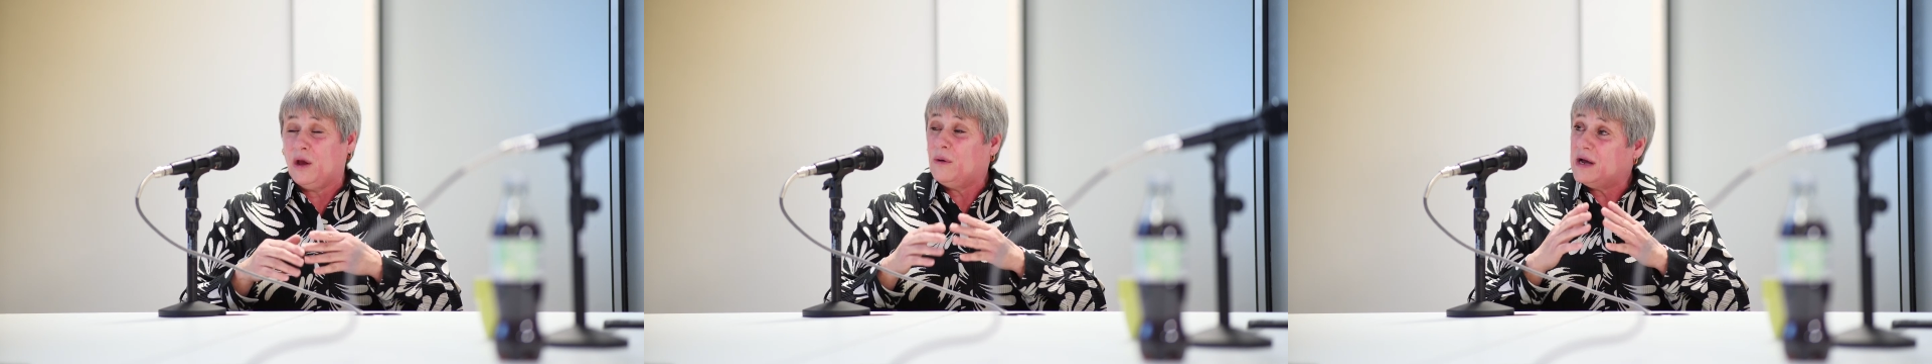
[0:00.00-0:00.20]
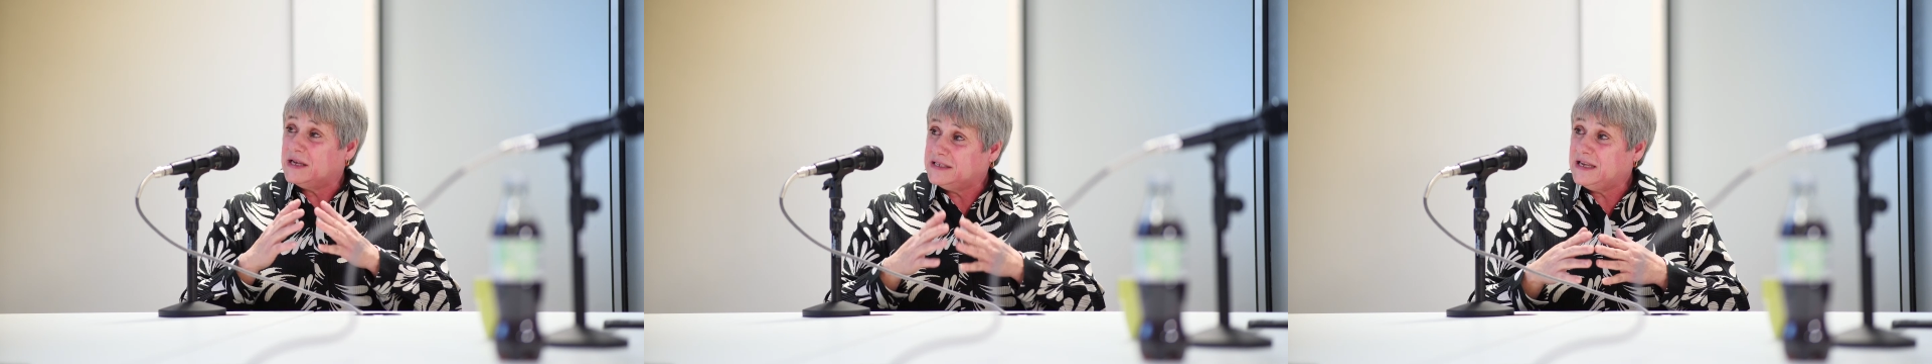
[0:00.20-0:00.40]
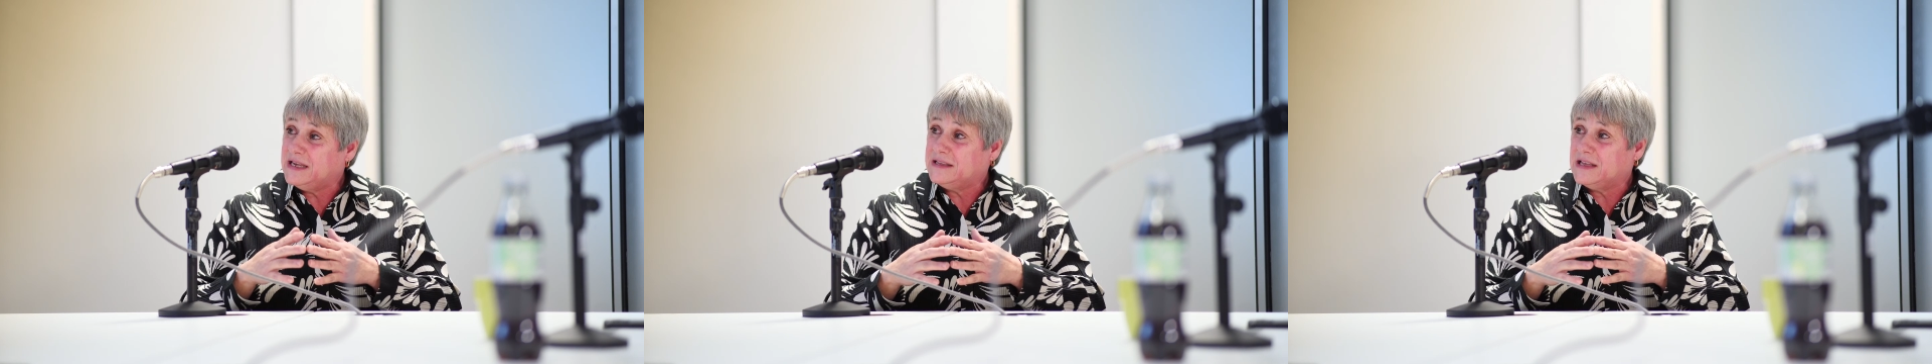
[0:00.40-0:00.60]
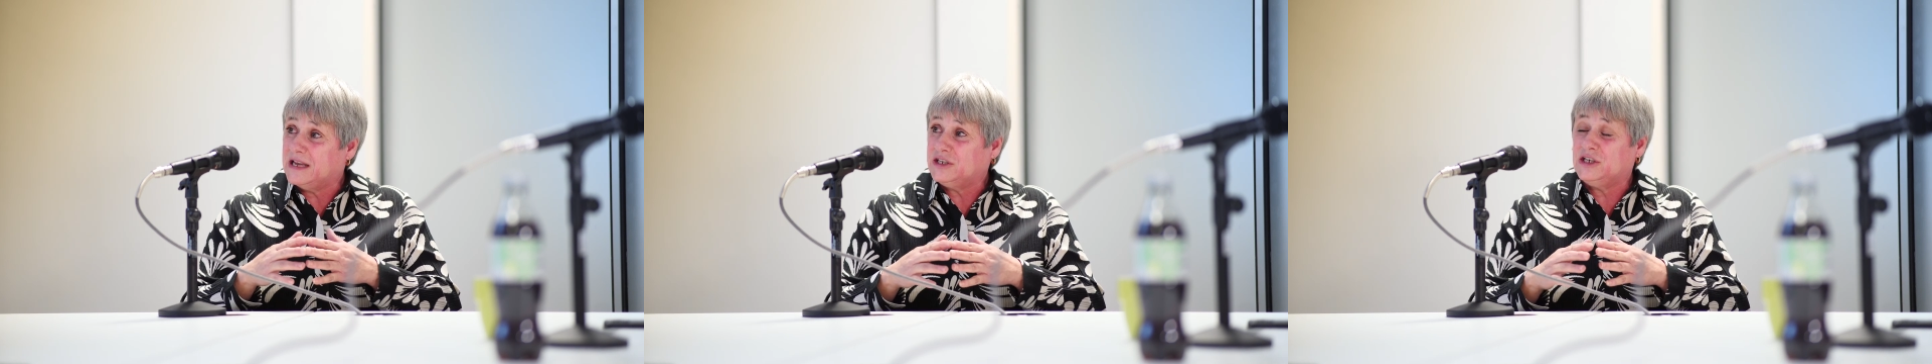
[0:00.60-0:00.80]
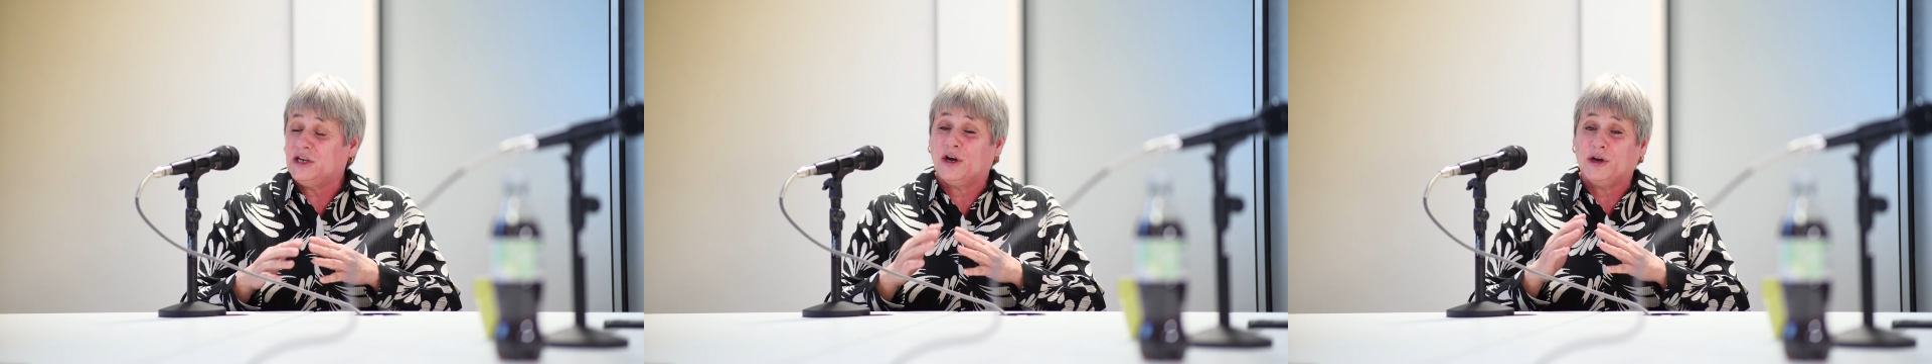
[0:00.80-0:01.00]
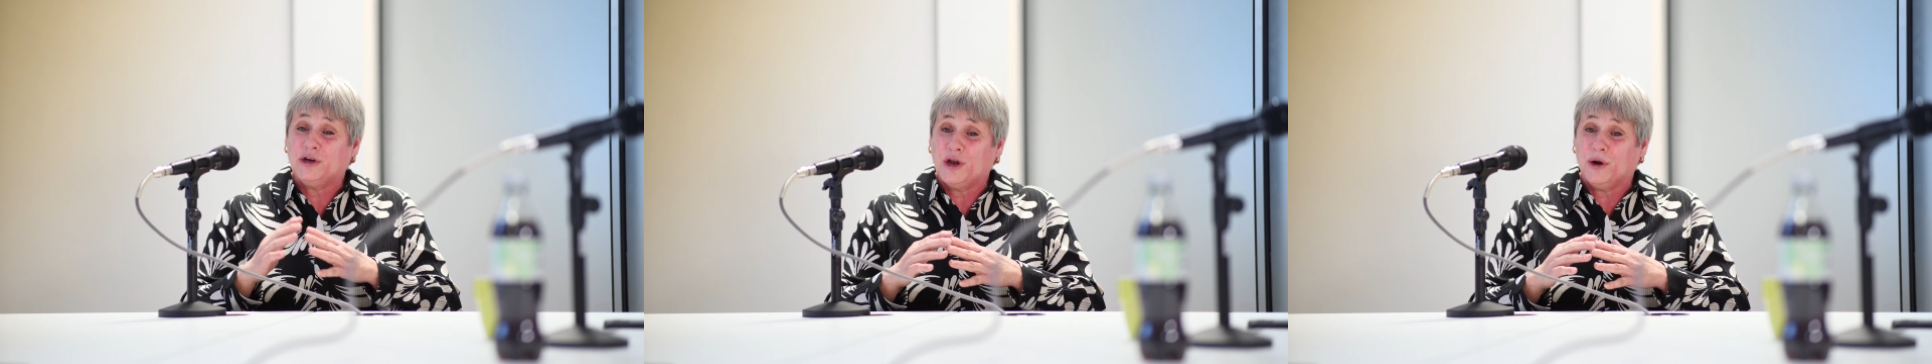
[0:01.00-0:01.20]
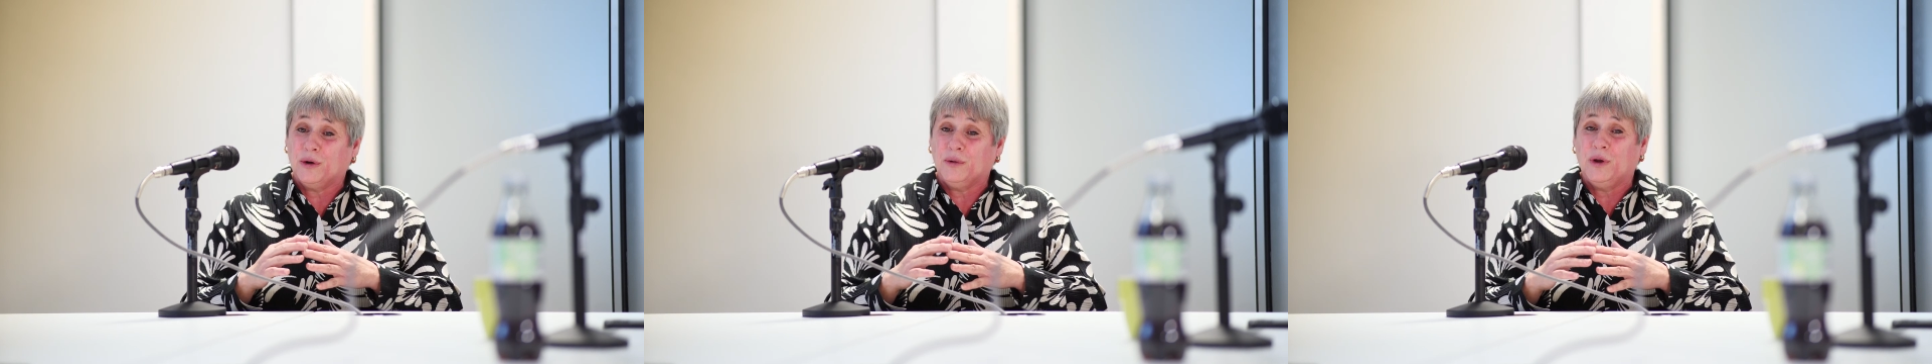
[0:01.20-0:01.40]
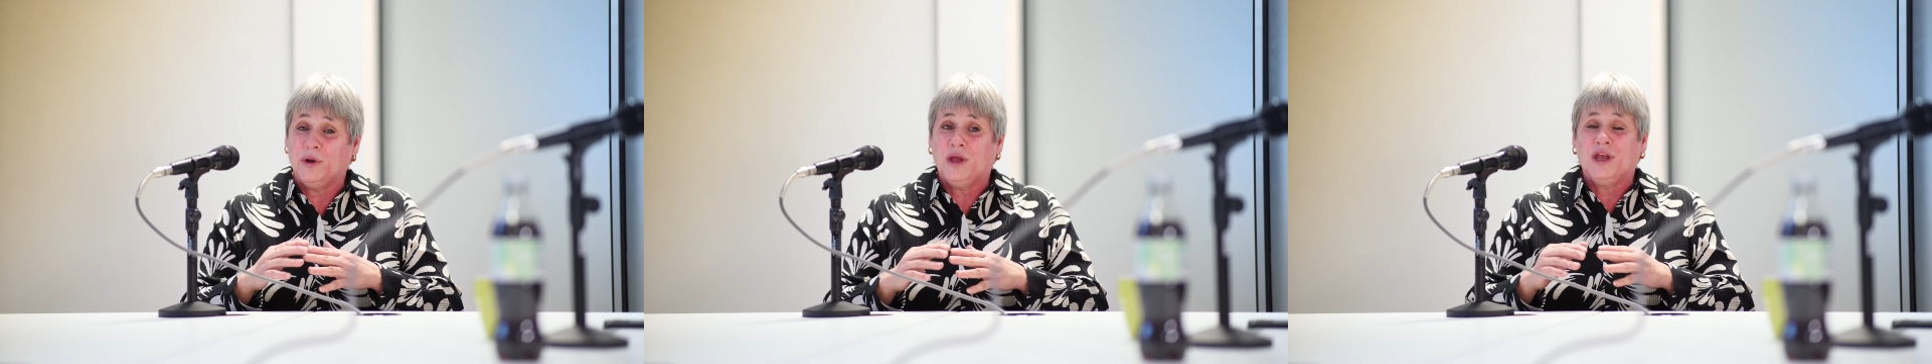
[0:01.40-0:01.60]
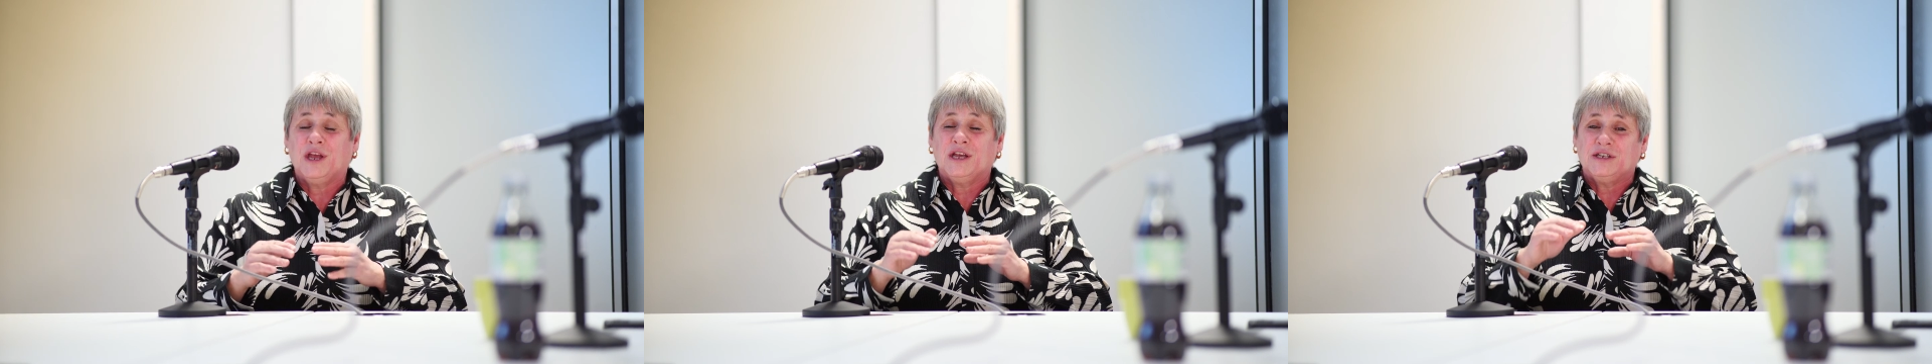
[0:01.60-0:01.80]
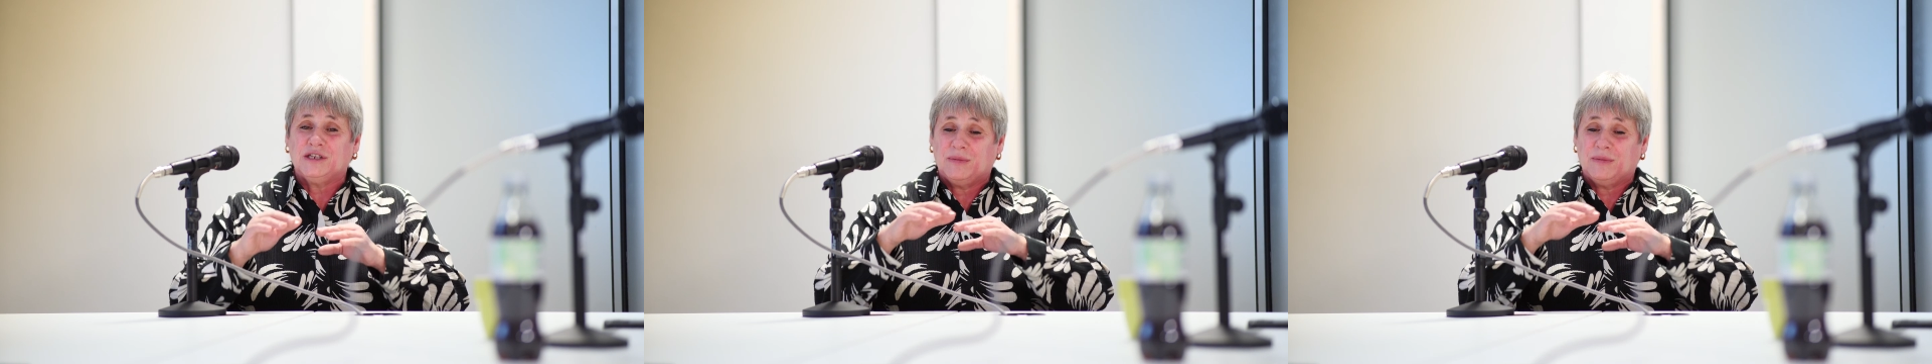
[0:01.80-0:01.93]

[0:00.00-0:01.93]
I said that, should I know? She